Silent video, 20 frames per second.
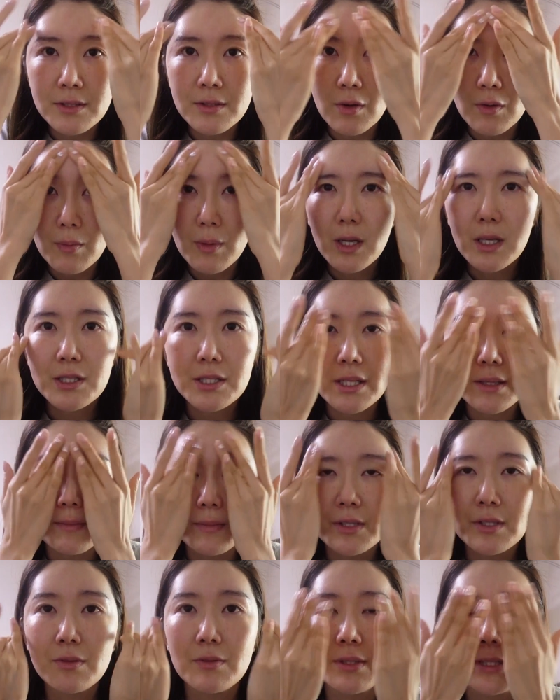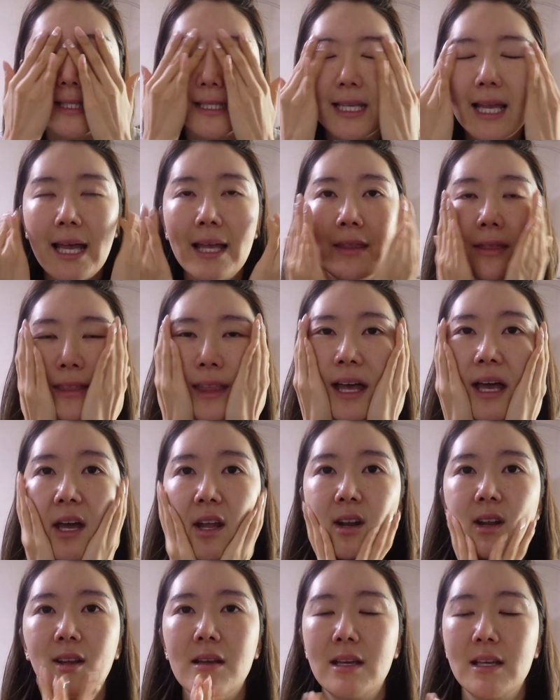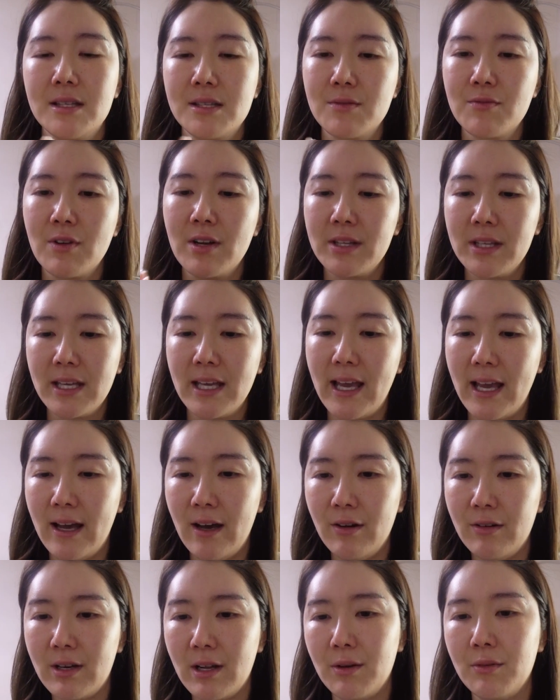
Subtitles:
so much. I'm so sad that it's running out.